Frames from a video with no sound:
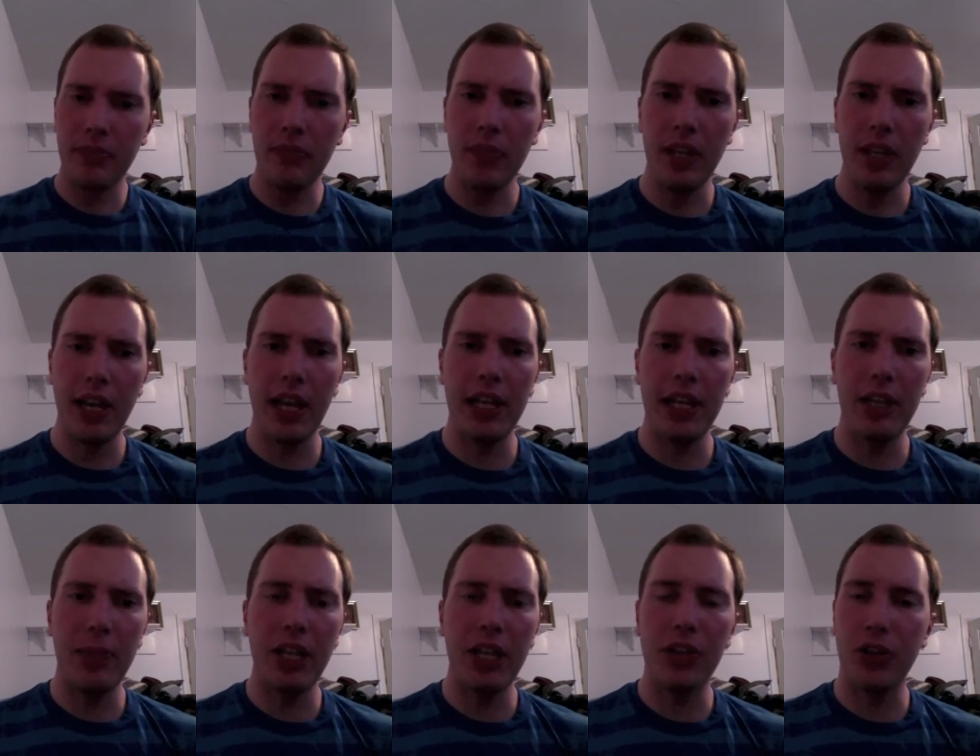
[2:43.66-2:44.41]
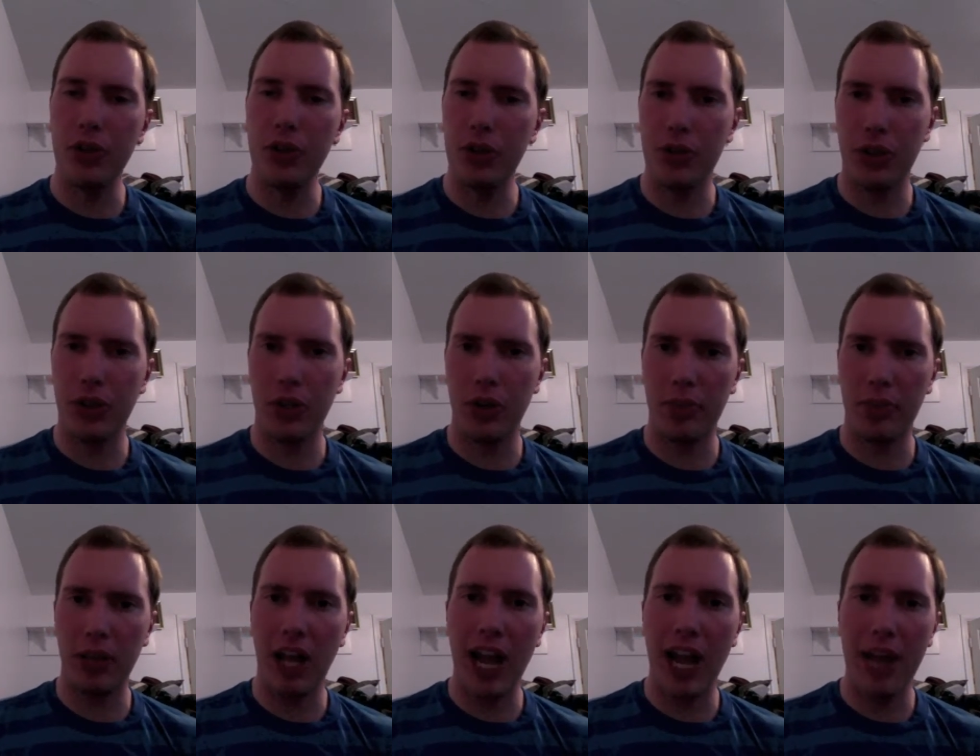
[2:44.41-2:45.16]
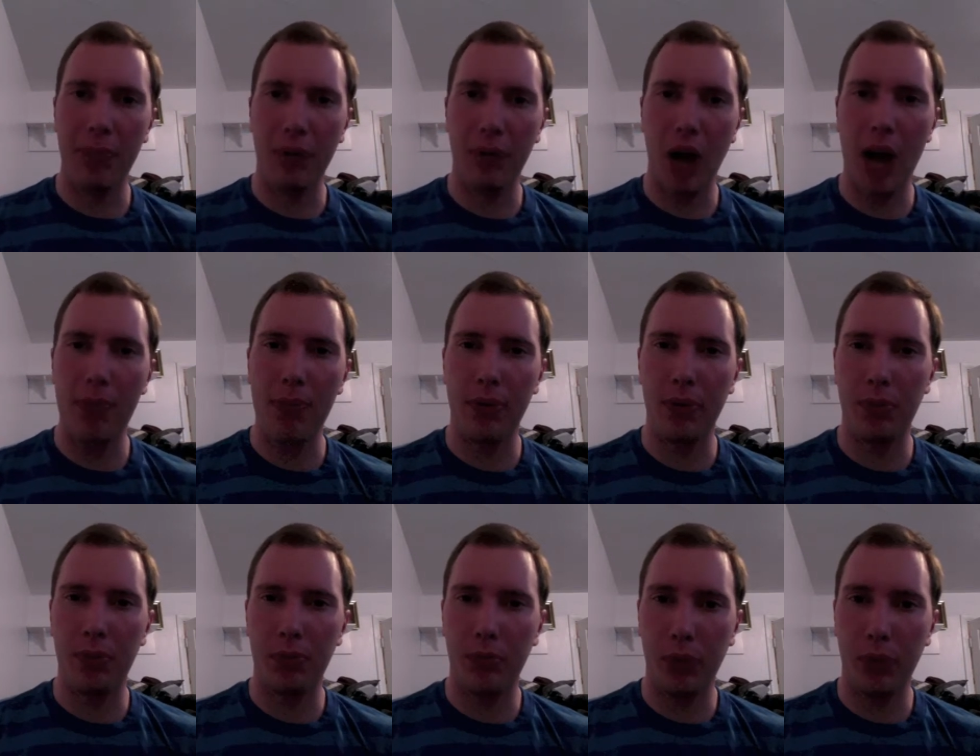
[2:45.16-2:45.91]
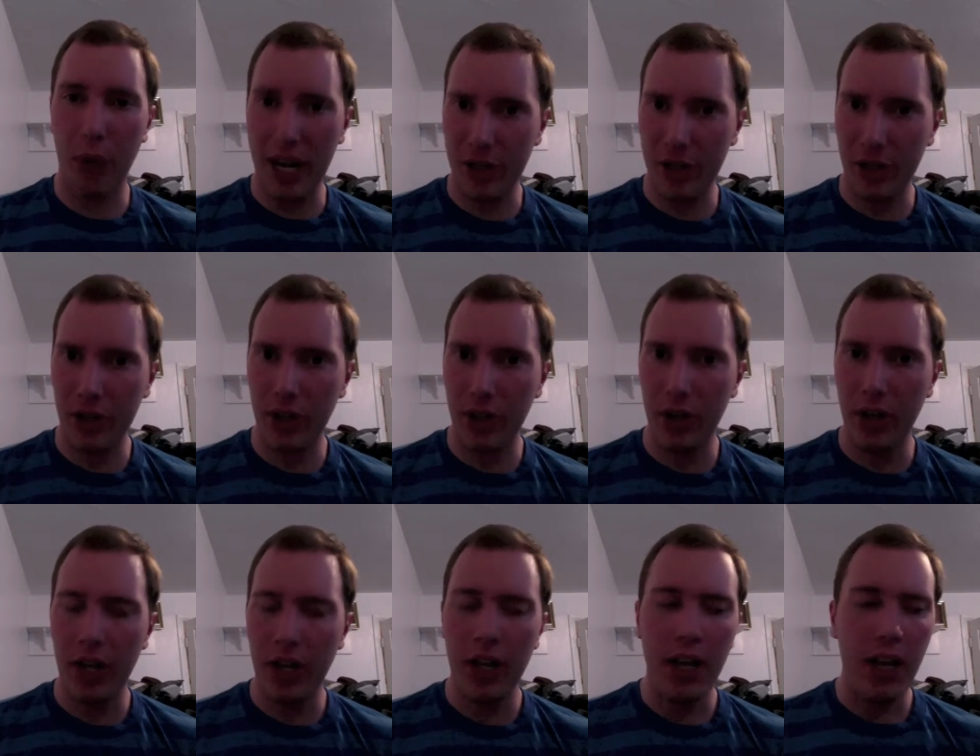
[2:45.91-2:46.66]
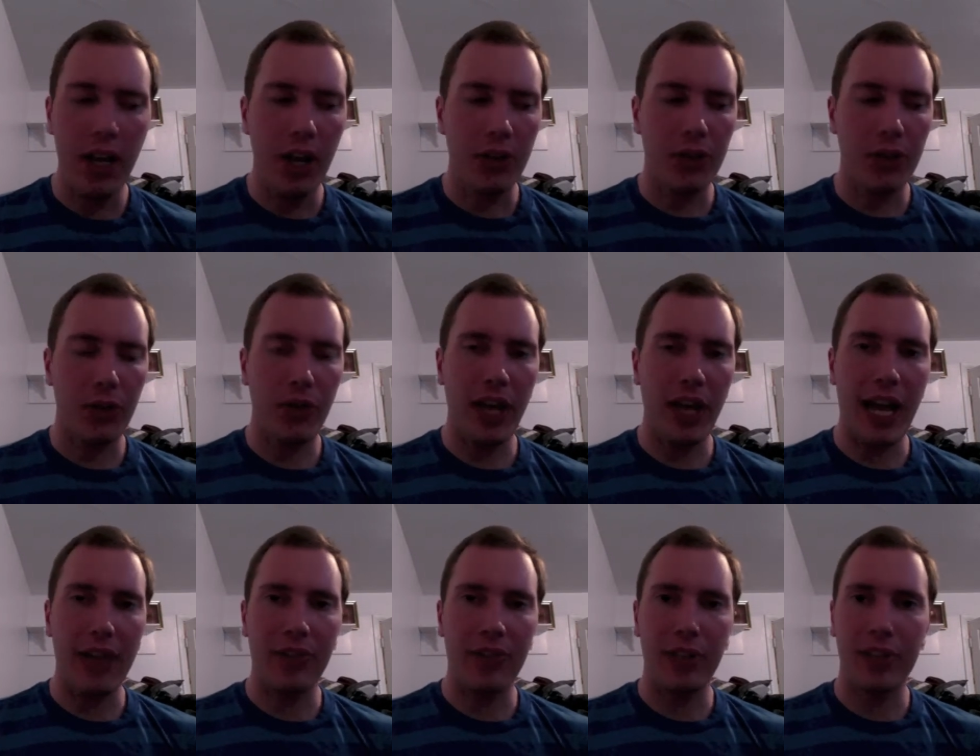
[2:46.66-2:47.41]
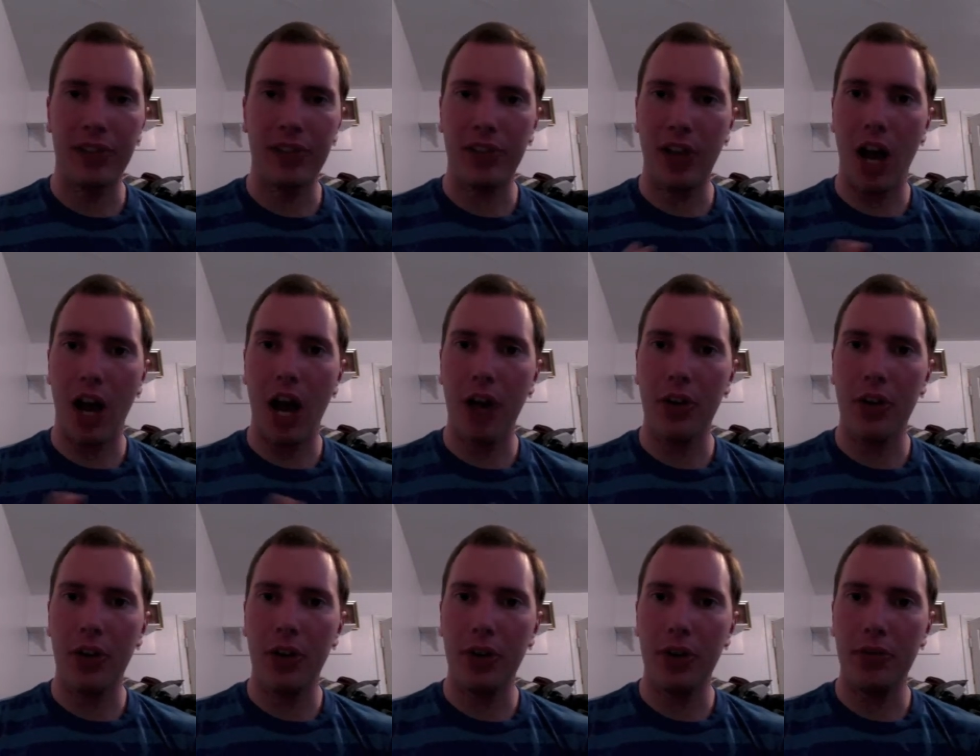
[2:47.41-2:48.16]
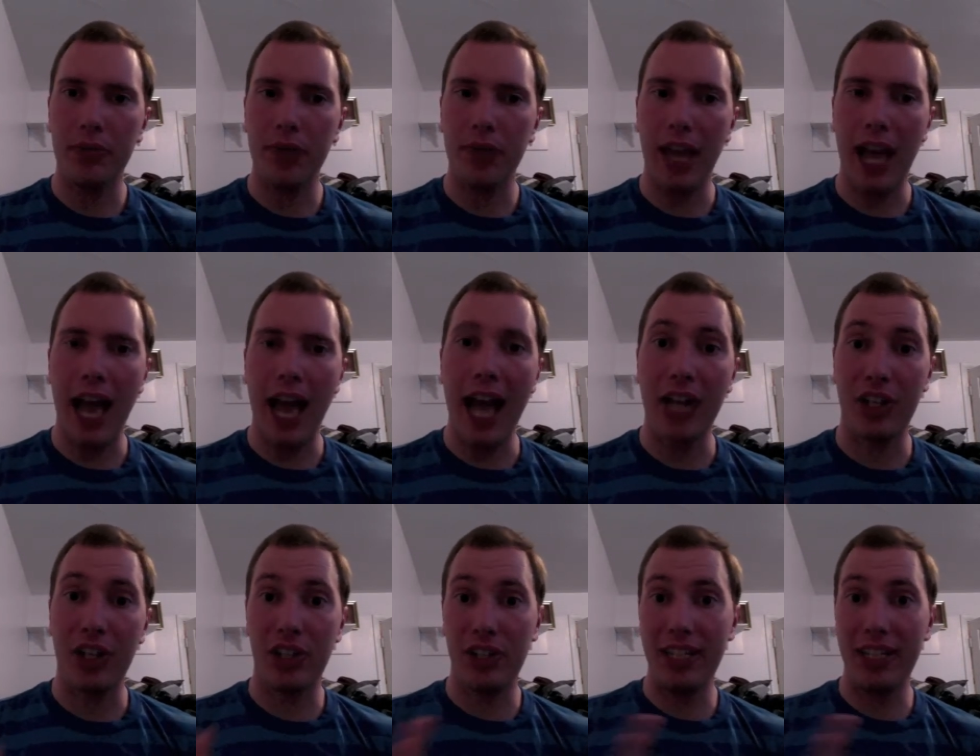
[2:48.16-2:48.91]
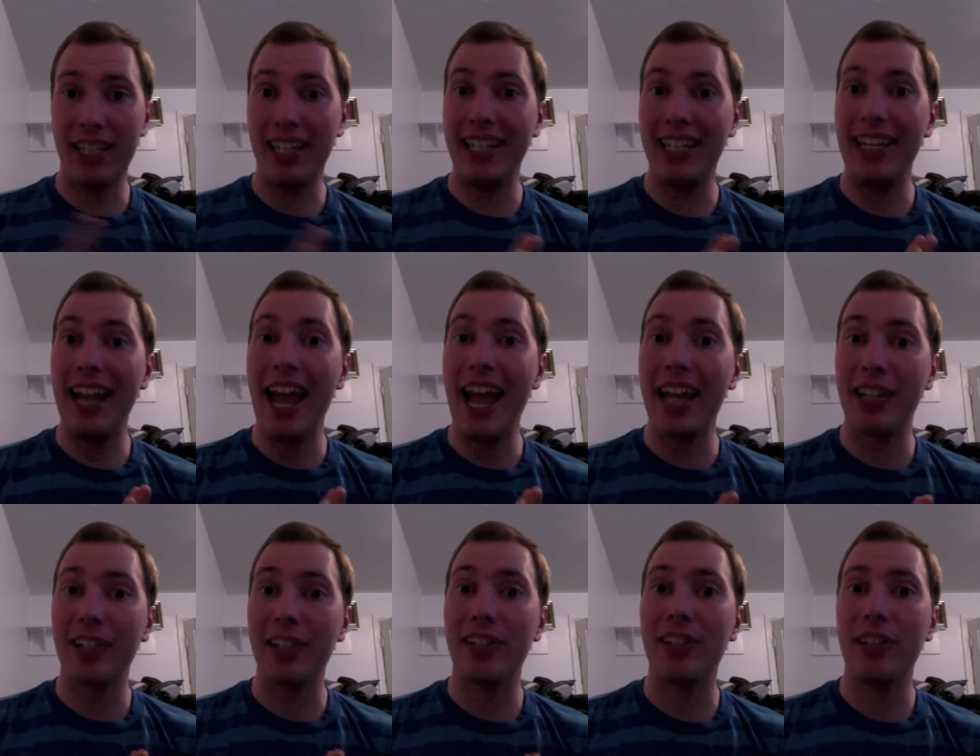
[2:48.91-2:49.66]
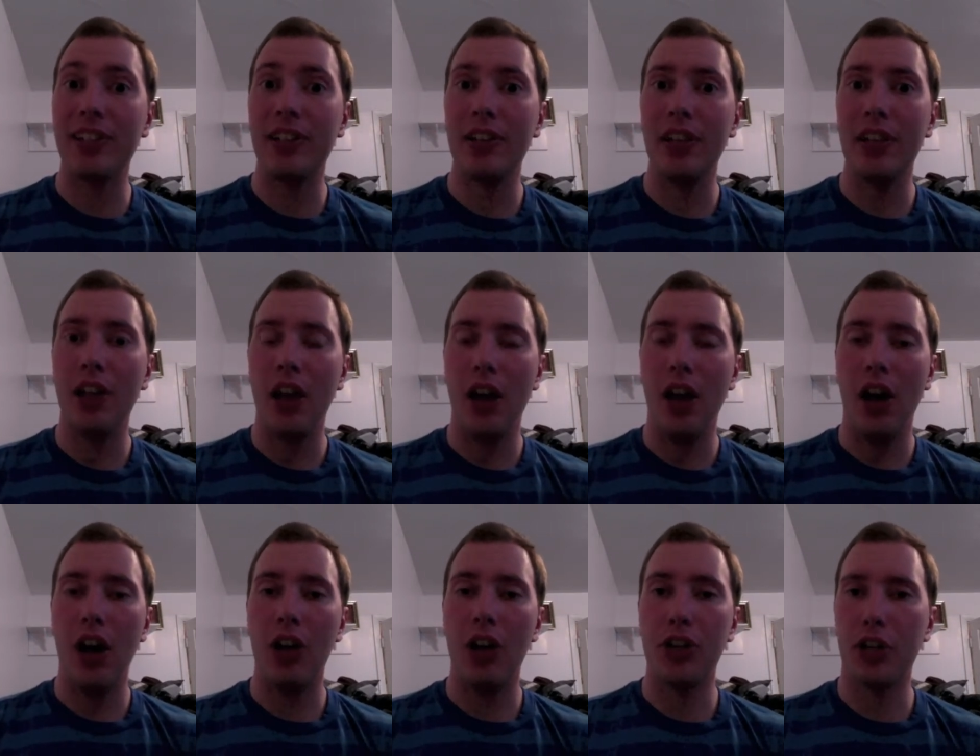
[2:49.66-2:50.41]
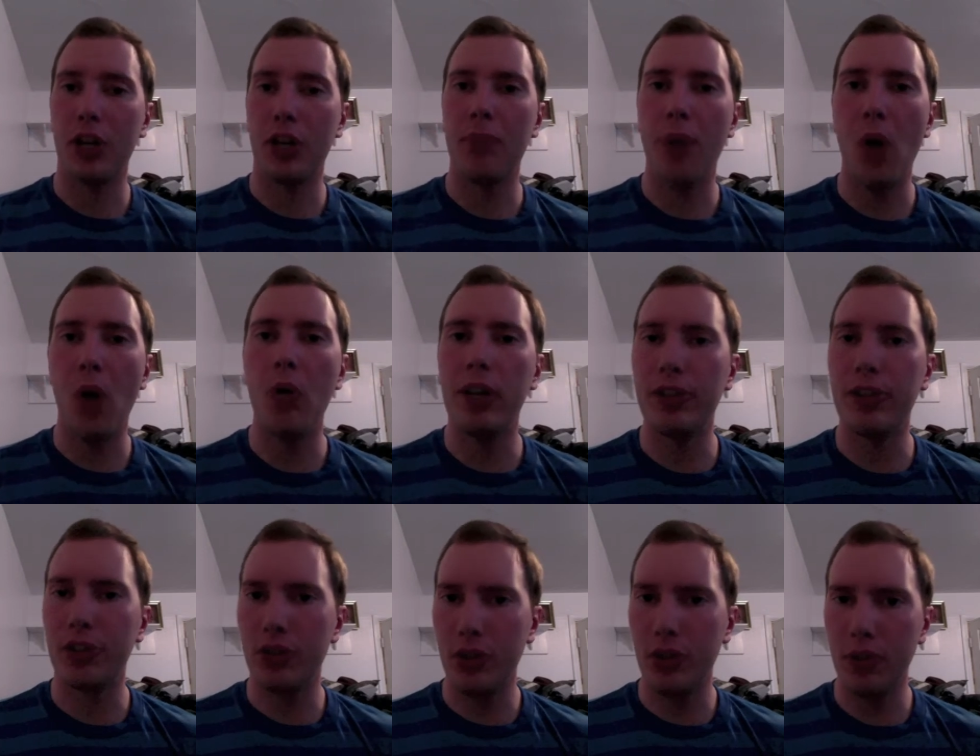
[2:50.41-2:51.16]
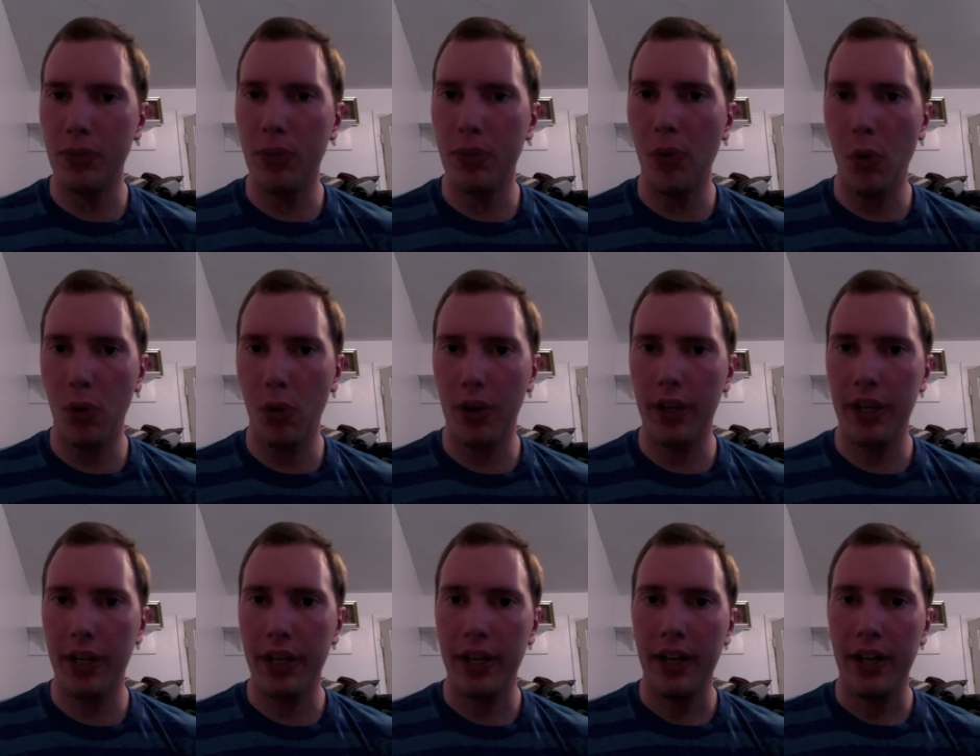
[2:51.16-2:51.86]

and to make sure that you're applying proper pressure so that the solder actually connects your components to the board,